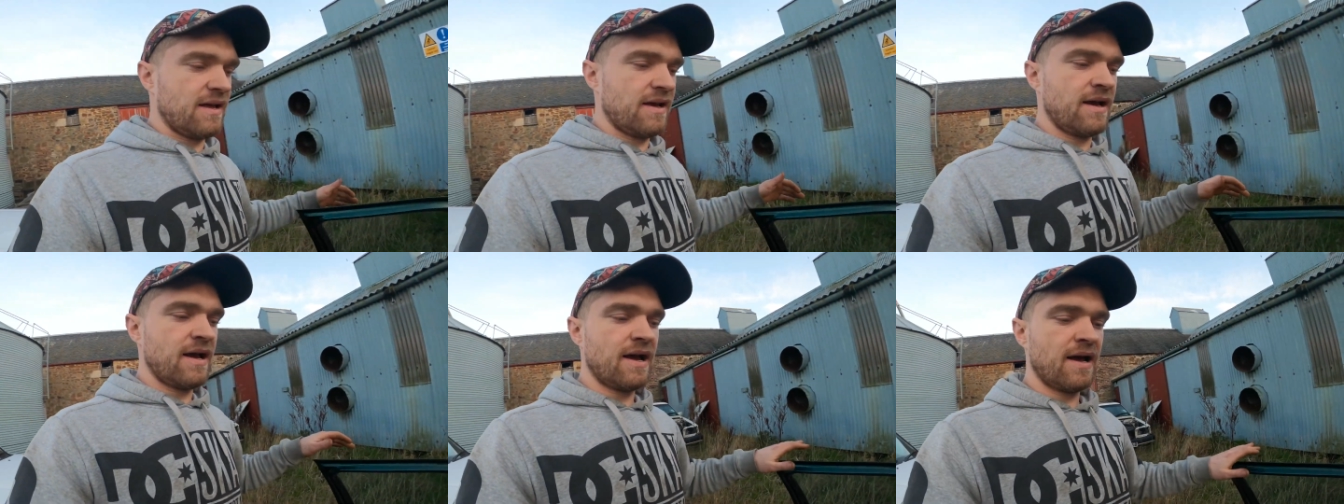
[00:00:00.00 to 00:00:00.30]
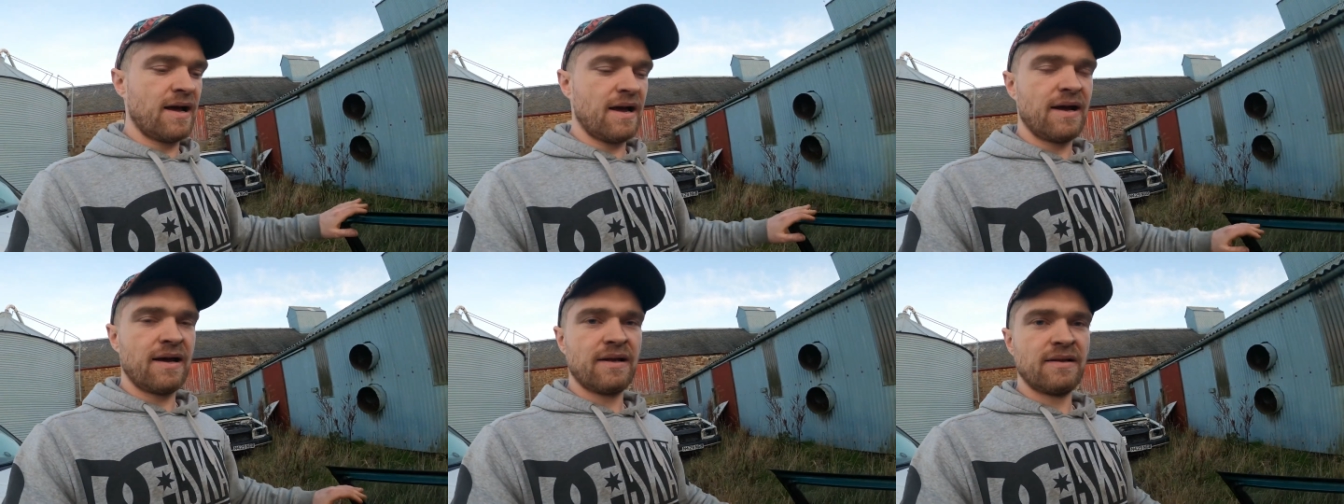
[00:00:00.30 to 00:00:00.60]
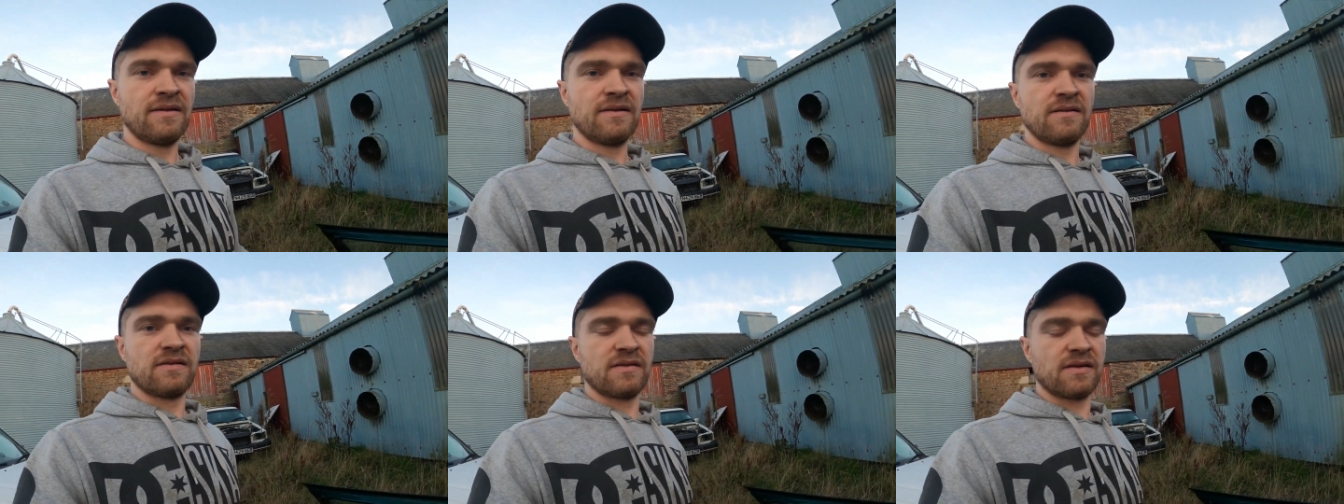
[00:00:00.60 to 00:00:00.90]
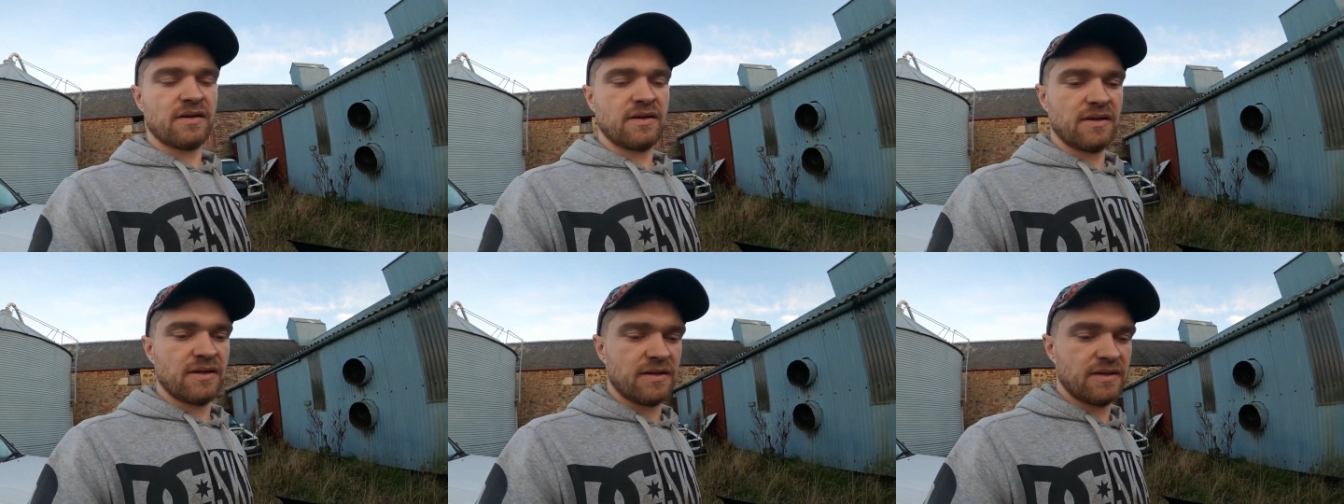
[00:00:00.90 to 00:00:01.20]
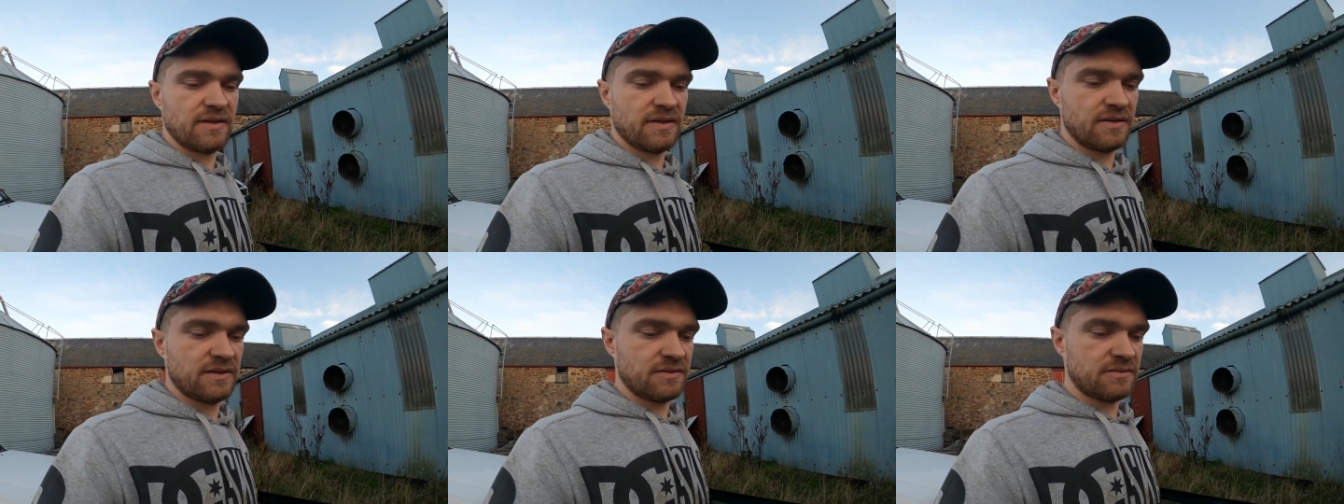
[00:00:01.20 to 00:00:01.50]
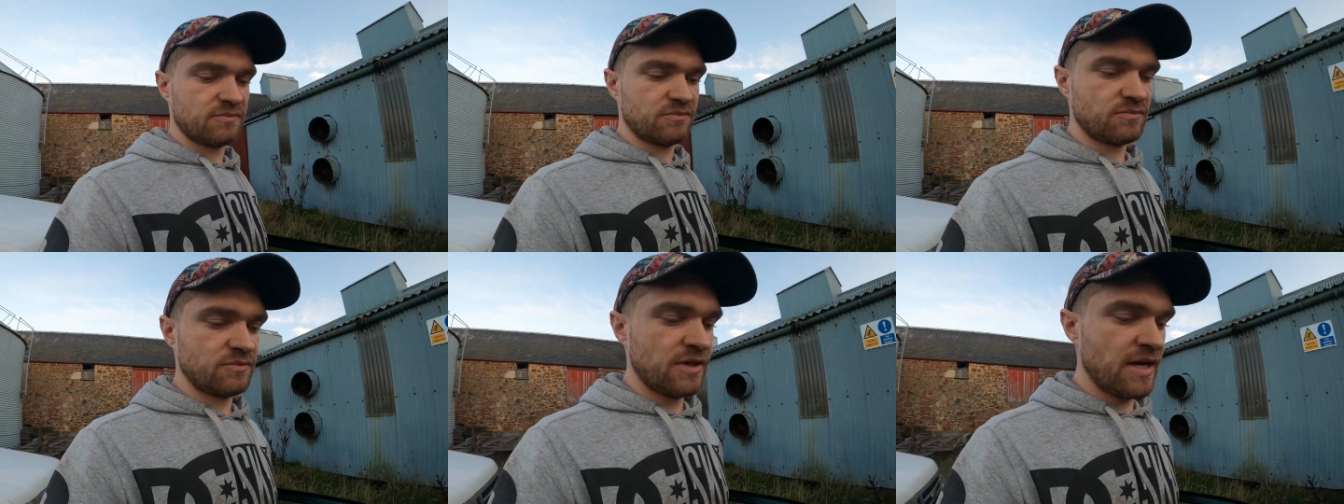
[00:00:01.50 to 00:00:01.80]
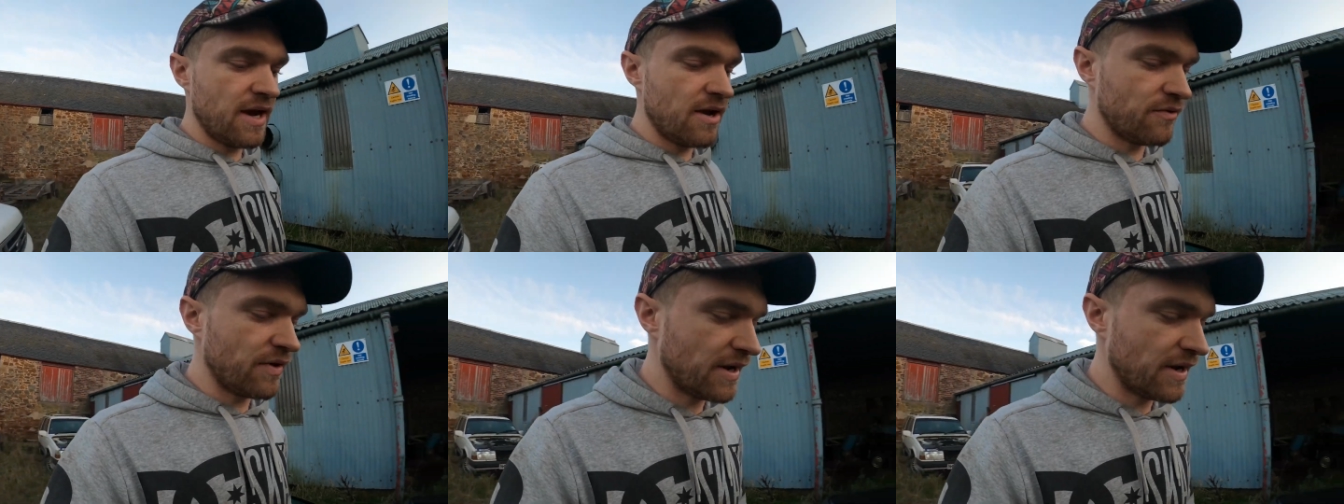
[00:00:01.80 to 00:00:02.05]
And yeah,